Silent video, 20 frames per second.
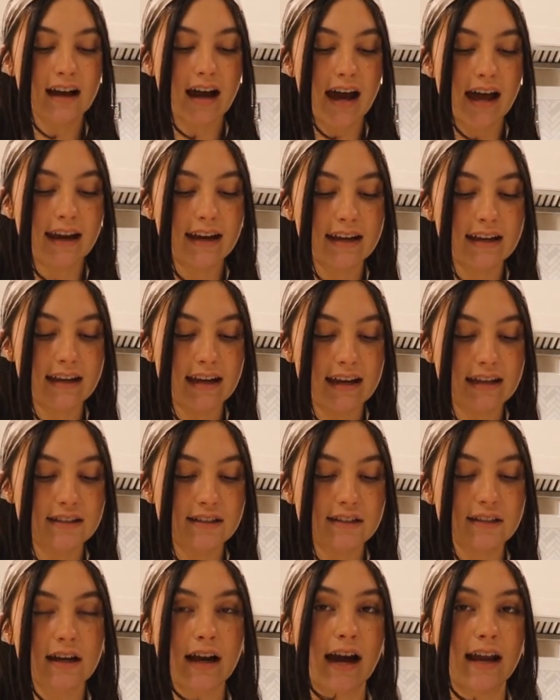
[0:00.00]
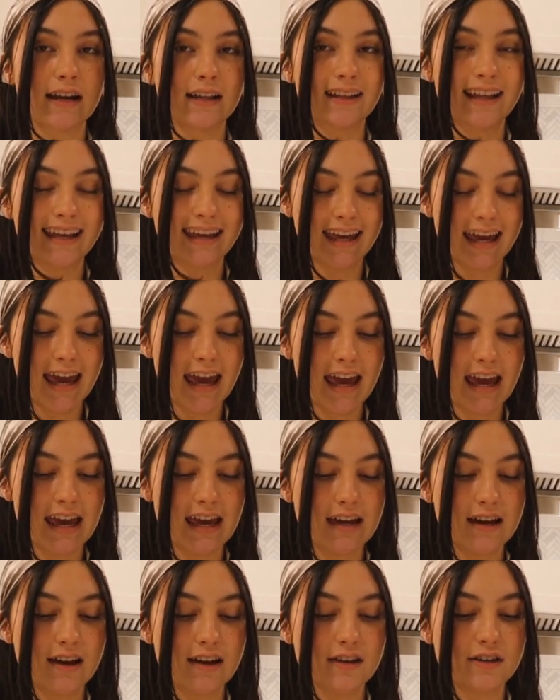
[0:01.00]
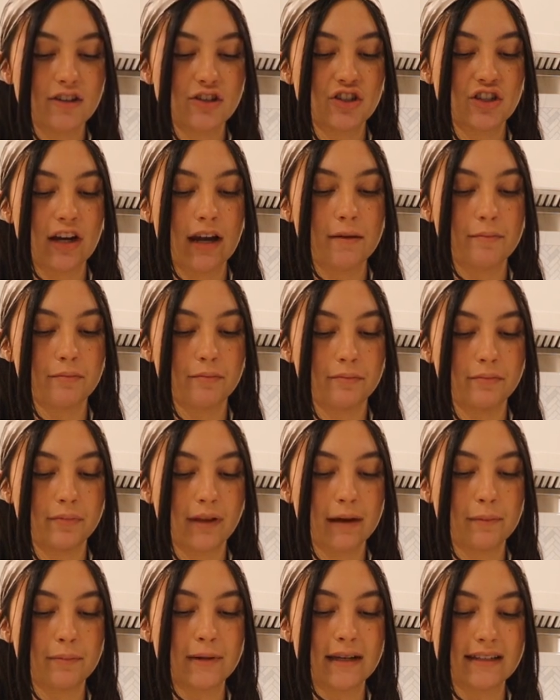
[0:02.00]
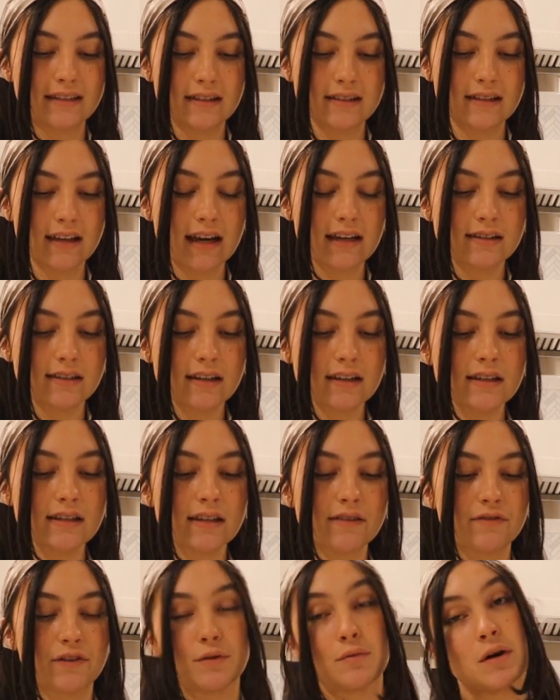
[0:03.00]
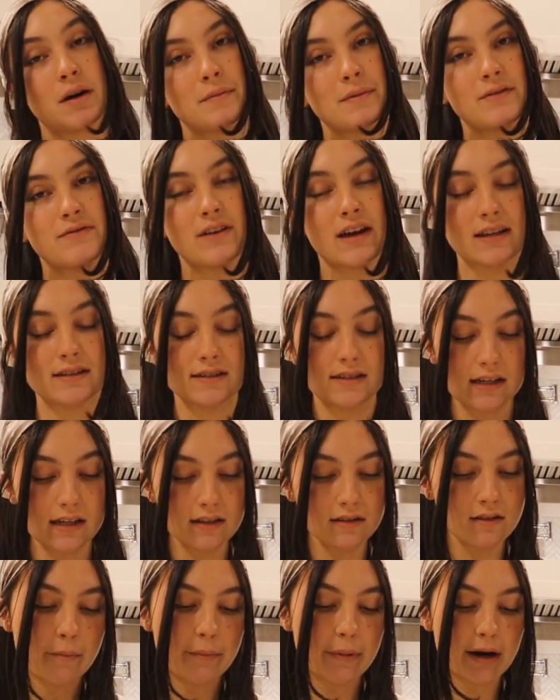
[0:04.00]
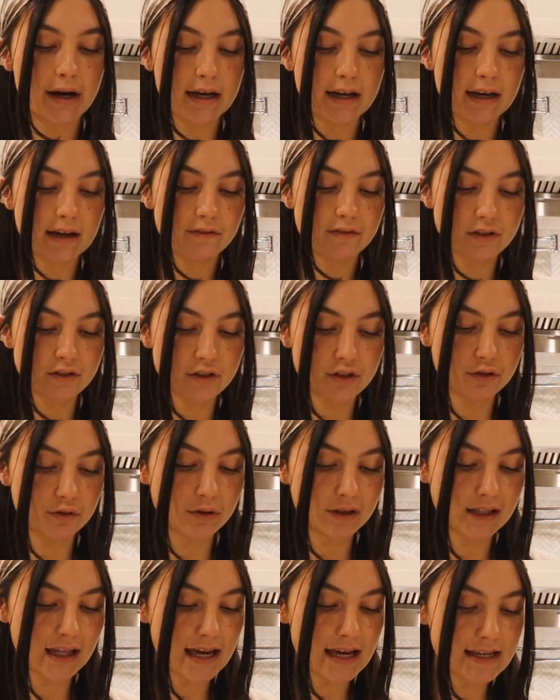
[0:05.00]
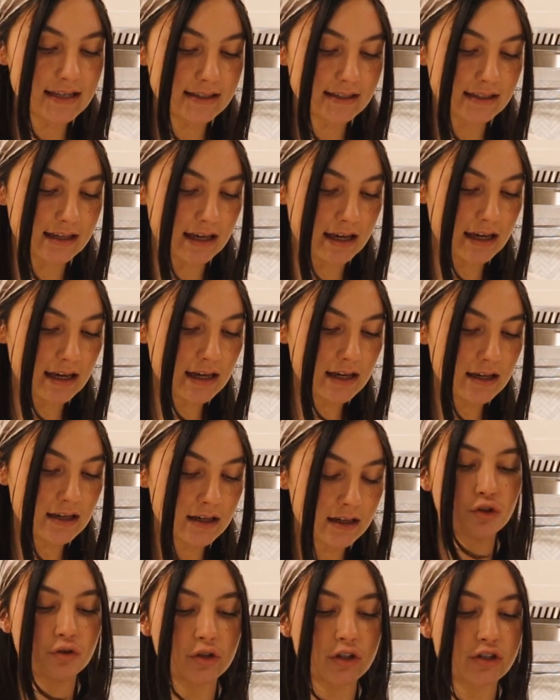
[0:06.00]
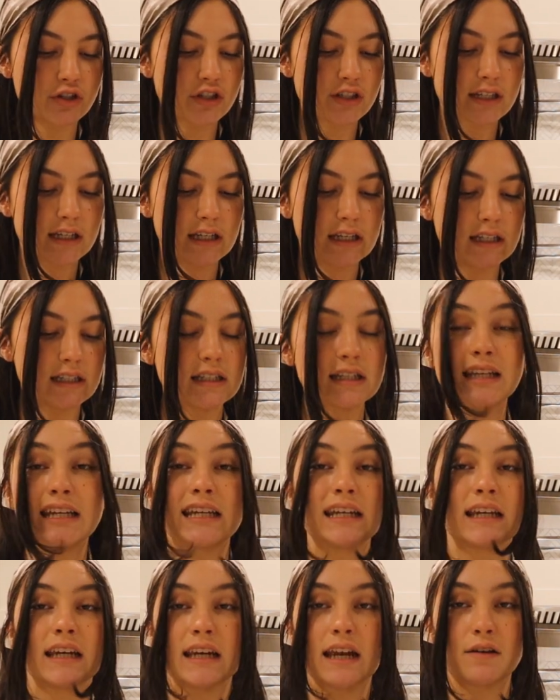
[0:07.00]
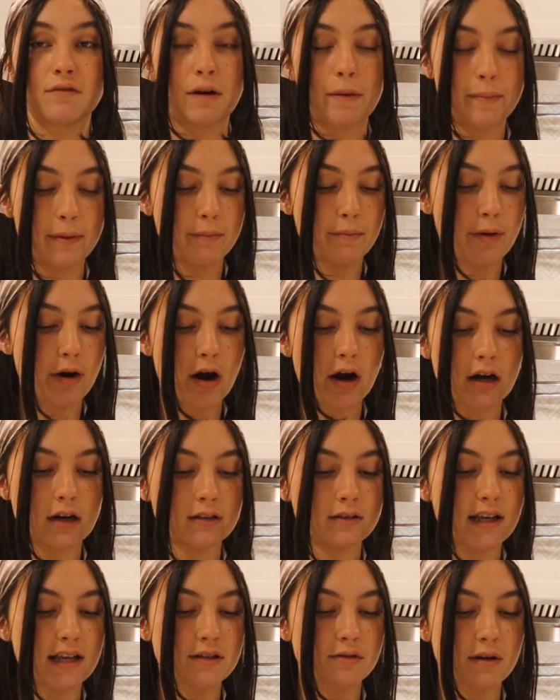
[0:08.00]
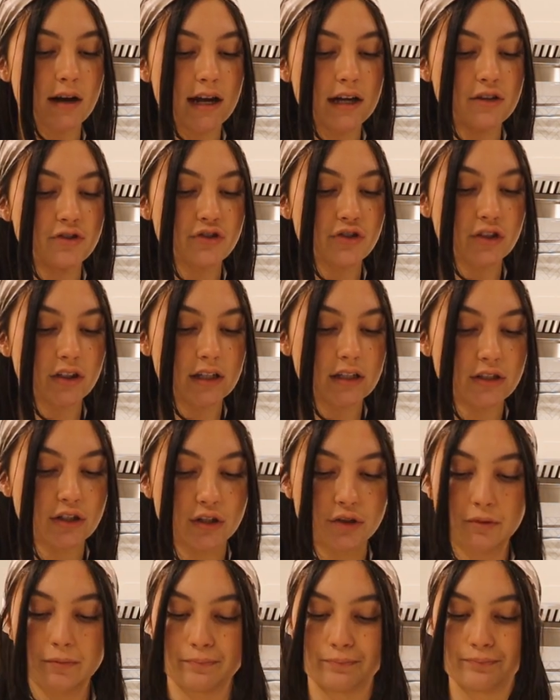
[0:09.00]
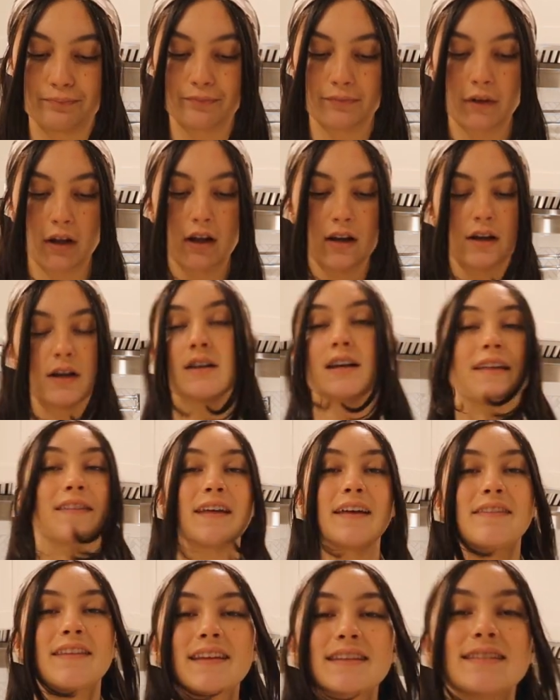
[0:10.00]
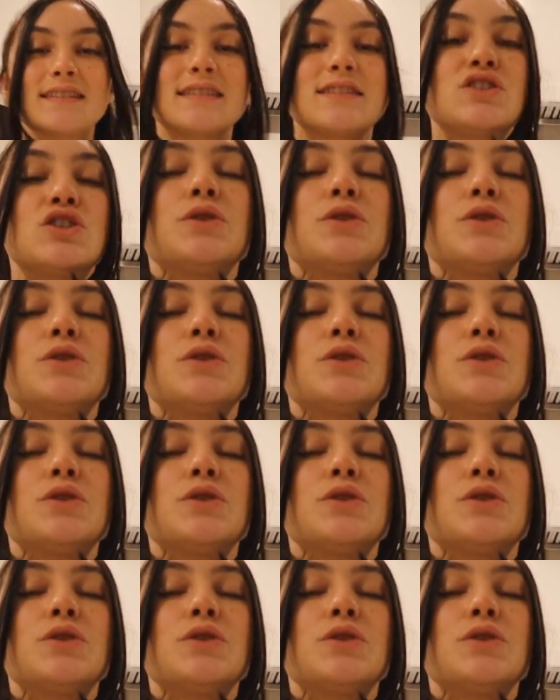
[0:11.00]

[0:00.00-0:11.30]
cut it into kind of like a shape, like pizza slices, if you want to be fancy. But if you're too lazy, you can just eat it and rip it apart. That's what I usually do. And then this